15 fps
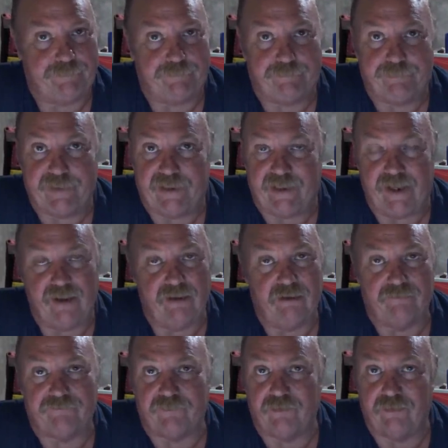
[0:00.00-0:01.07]
been hell
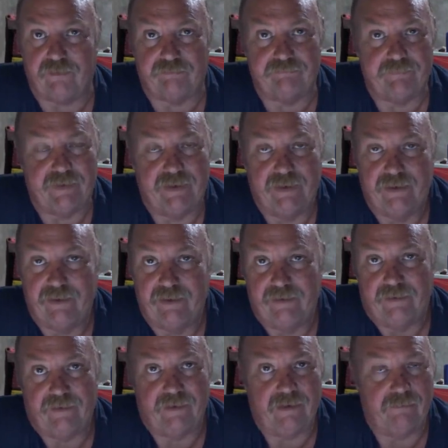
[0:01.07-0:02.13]
for
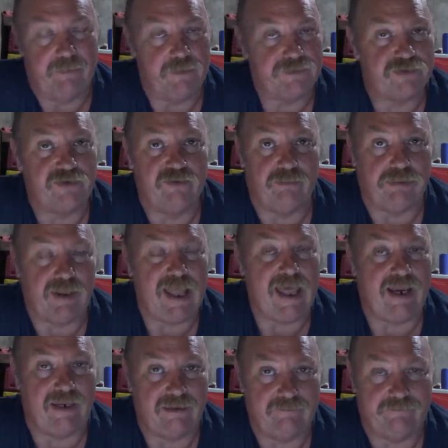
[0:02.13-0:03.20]
most of the planet